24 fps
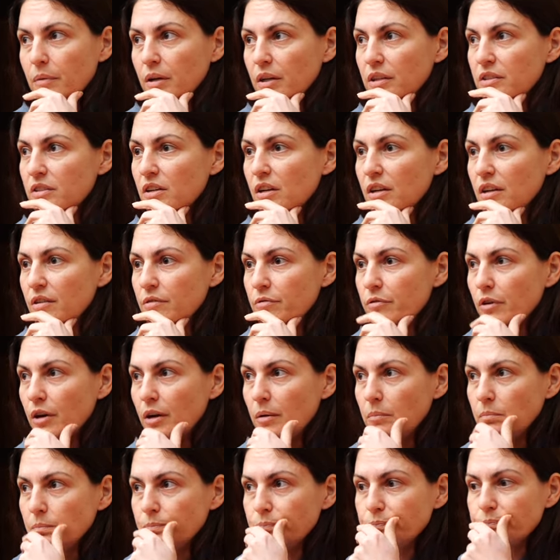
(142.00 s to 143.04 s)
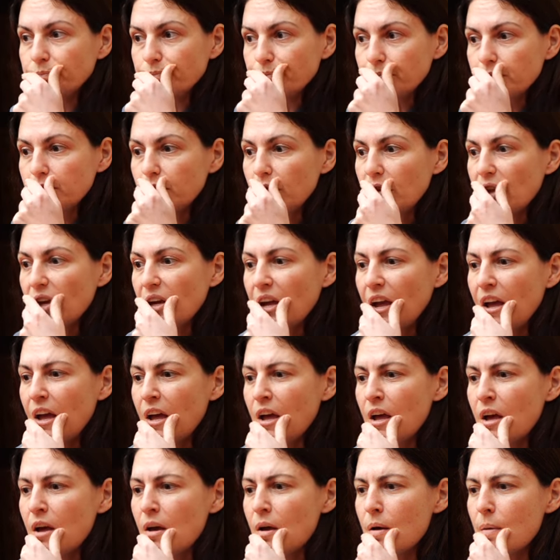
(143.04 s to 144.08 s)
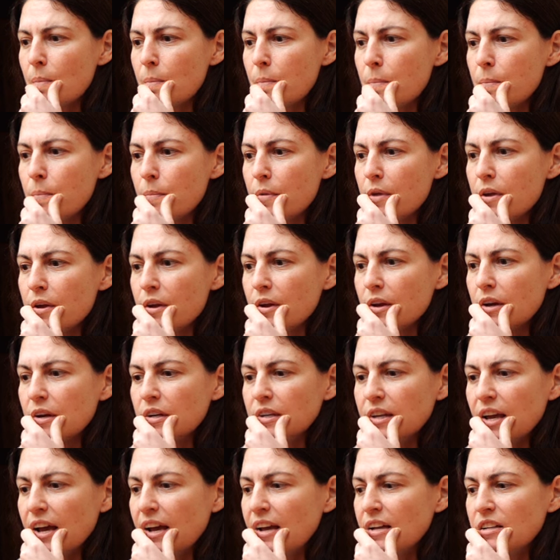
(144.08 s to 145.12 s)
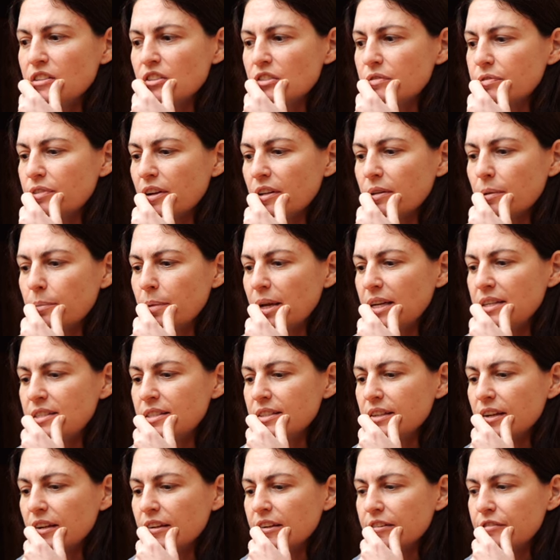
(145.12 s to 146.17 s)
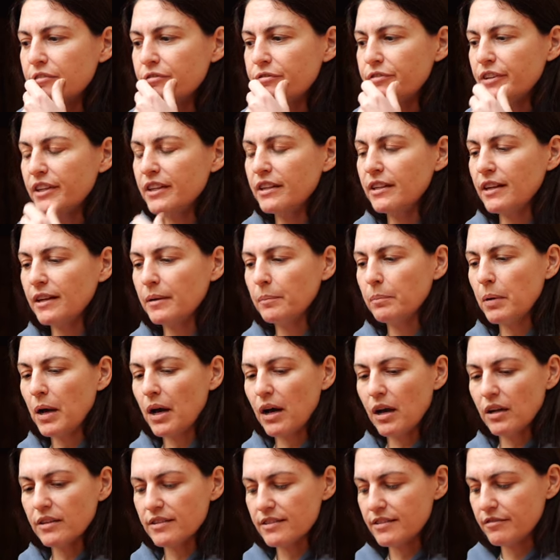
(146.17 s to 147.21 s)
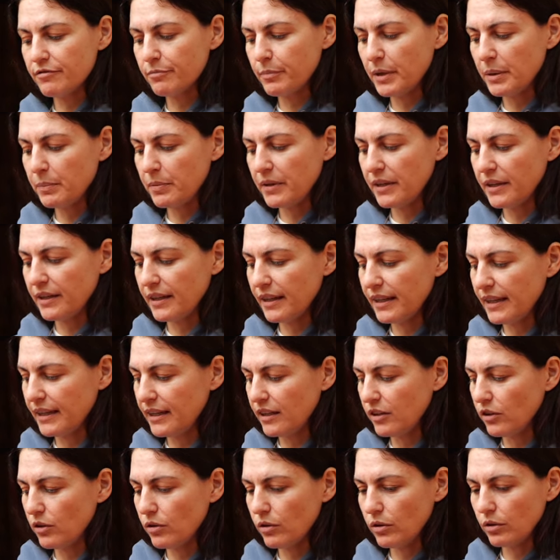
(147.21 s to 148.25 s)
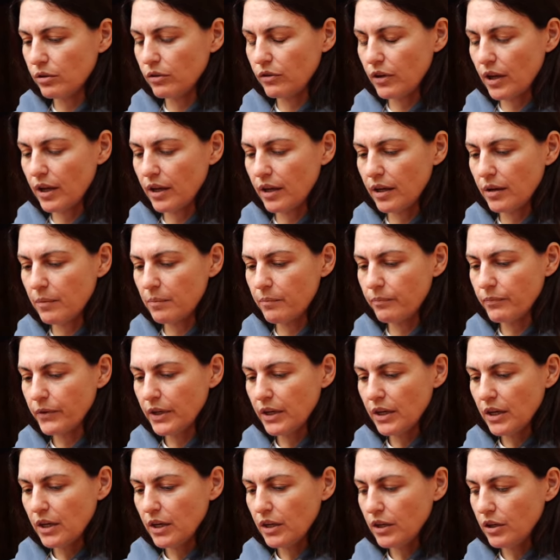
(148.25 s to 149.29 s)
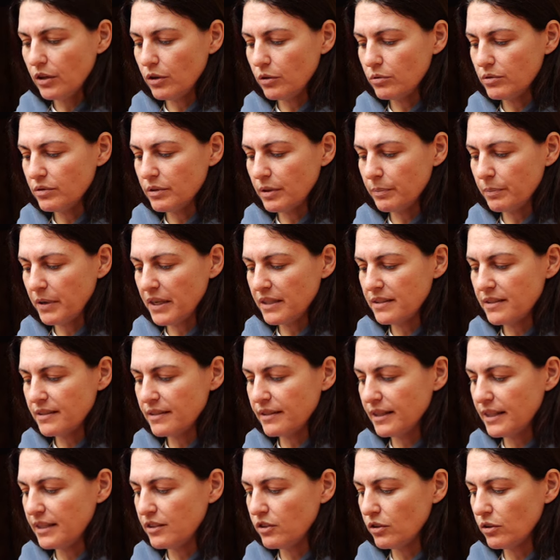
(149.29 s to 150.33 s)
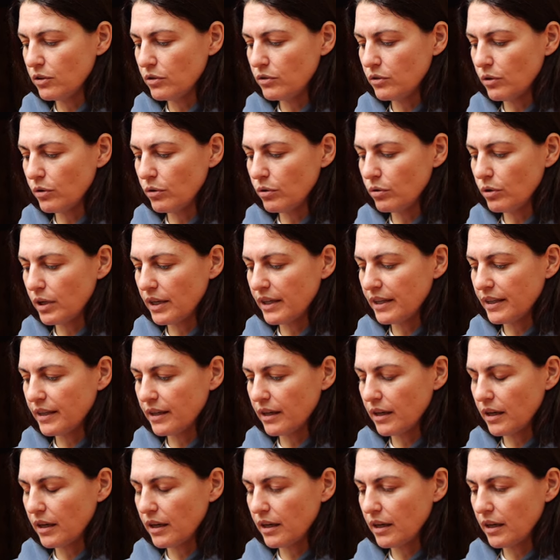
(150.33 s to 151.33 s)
diaphragm. Just felt amazing. I could feel like parts of me being healed, you know, pins and needles or like